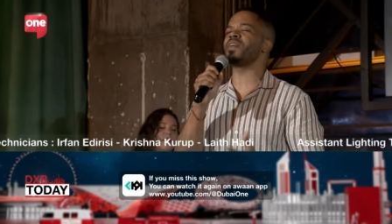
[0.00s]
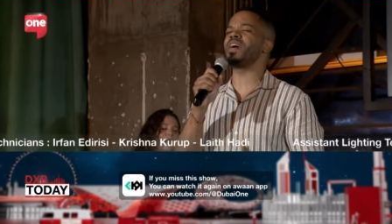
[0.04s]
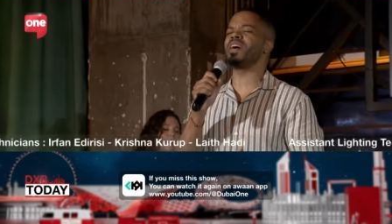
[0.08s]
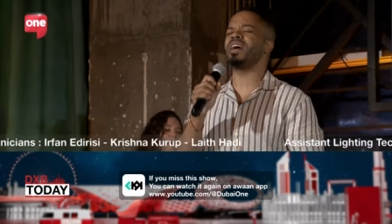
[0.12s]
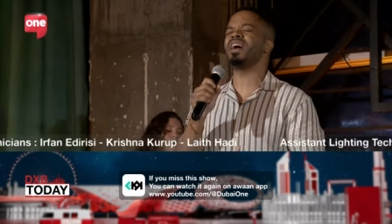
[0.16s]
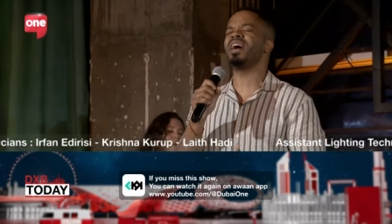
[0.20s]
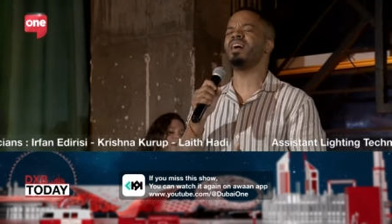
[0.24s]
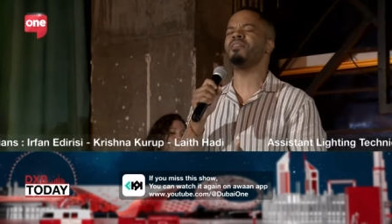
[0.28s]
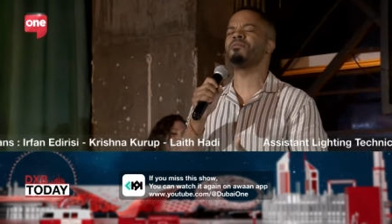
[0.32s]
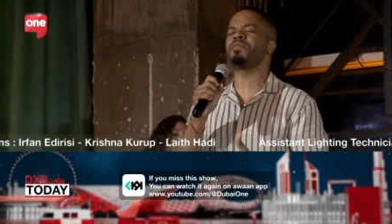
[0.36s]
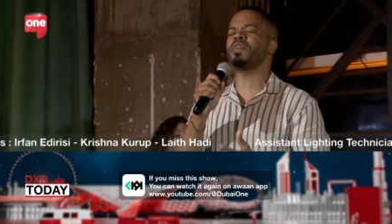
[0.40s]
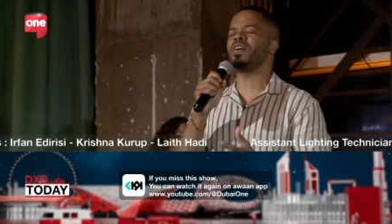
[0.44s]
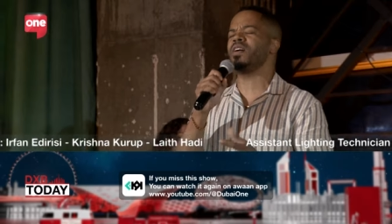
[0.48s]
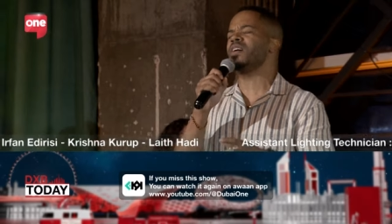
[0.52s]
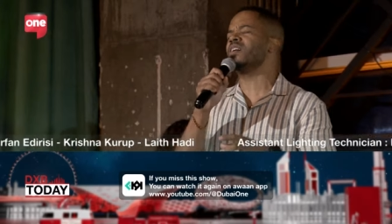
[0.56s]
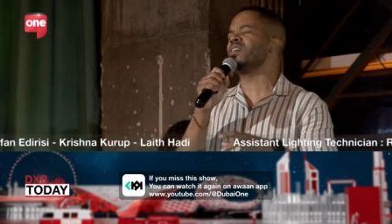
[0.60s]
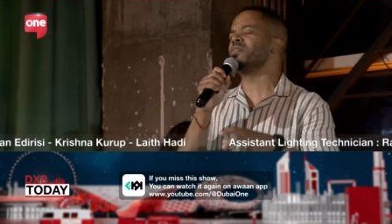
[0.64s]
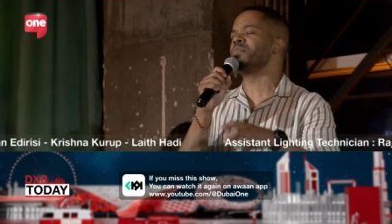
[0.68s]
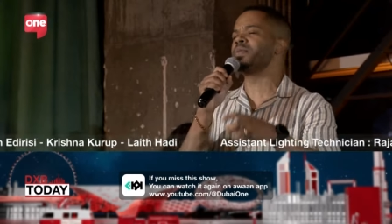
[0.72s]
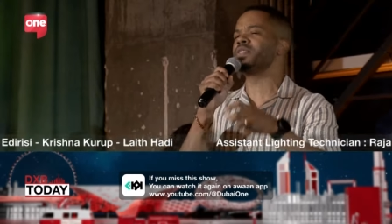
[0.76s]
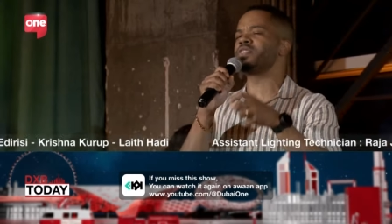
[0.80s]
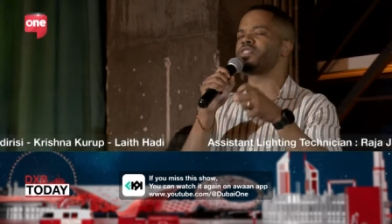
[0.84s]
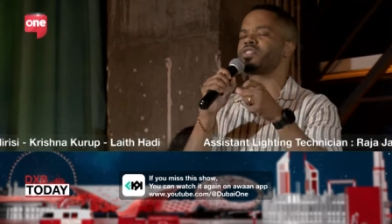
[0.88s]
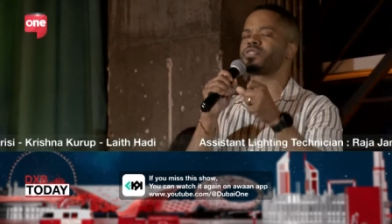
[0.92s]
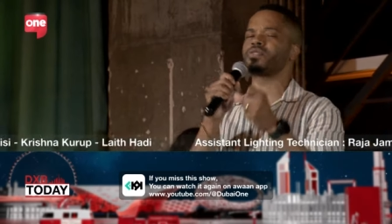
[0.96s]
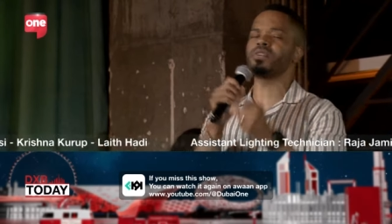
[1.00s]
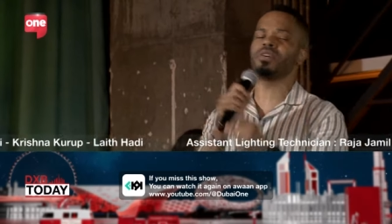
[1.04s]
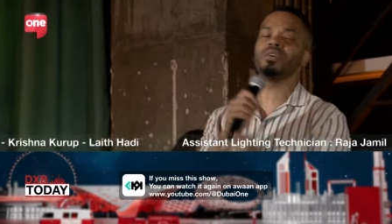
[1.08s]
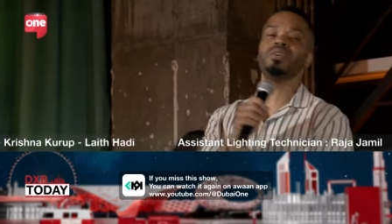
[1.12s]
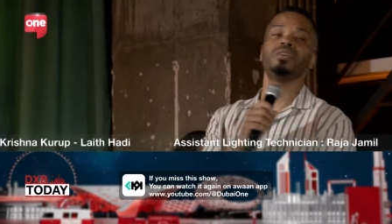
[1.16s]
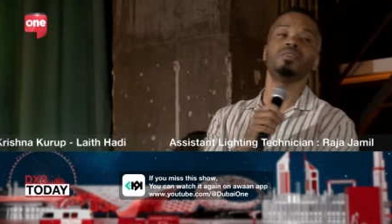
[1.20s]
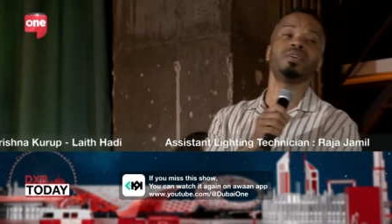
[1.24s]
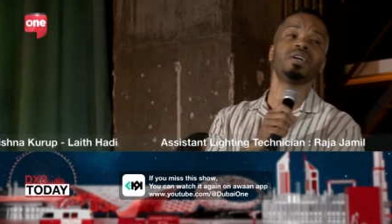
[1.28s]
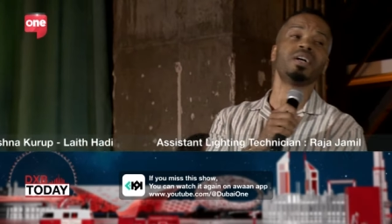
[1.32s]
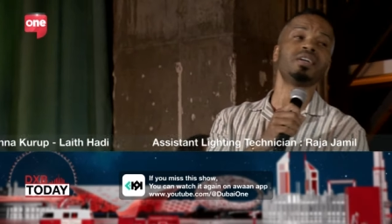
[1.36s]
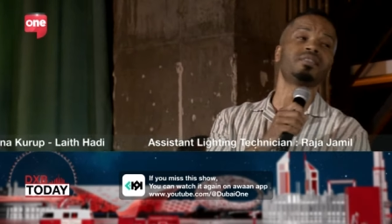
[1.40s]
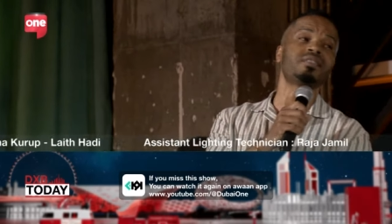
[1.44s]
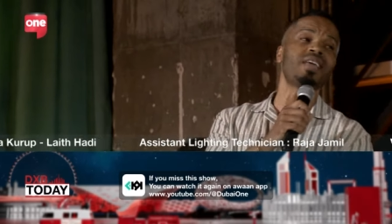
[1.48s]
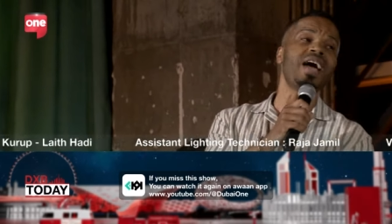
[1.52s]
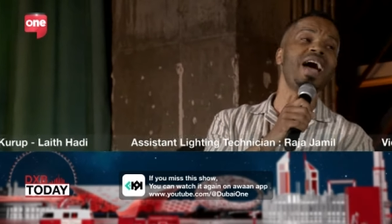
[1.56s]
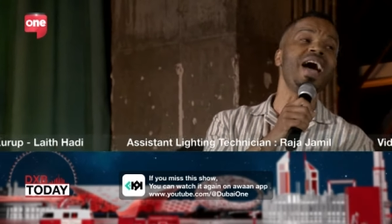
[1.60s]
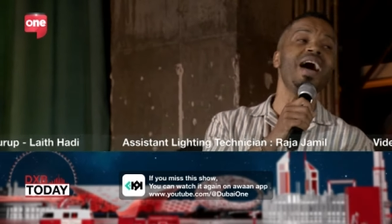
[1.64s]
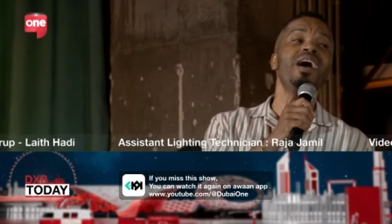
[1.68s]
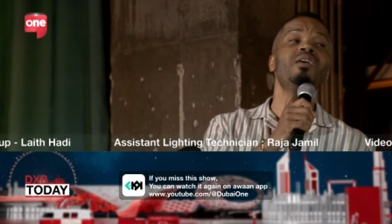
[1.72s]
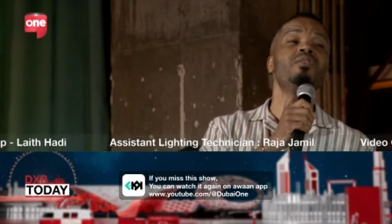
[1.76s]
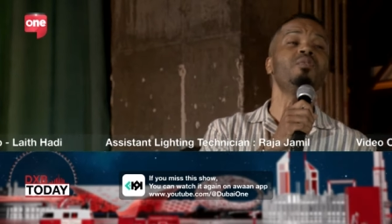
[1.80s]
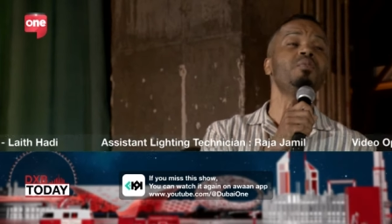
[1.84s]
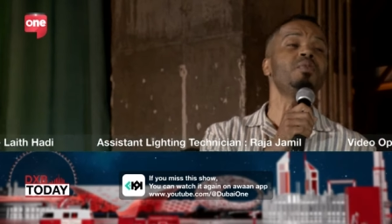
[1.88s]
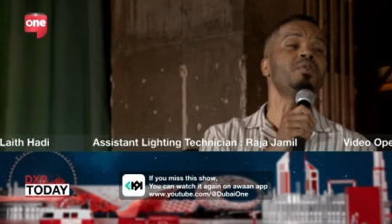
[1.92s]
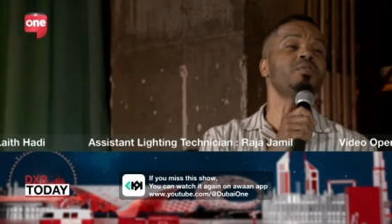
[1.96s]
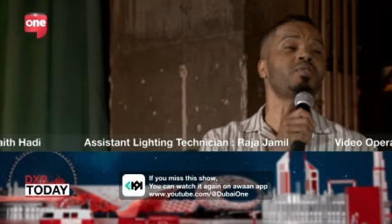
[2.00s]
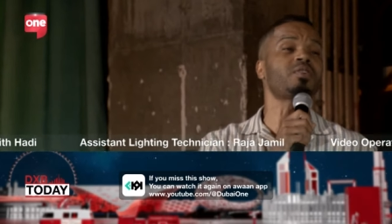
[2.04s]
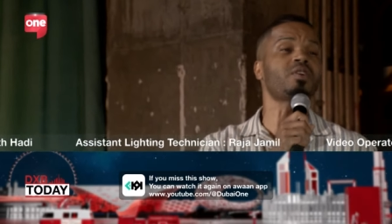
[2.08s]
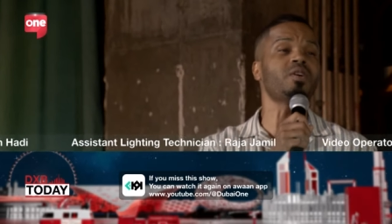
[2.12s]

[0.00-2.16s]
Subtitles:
ever been. Stronger, I won't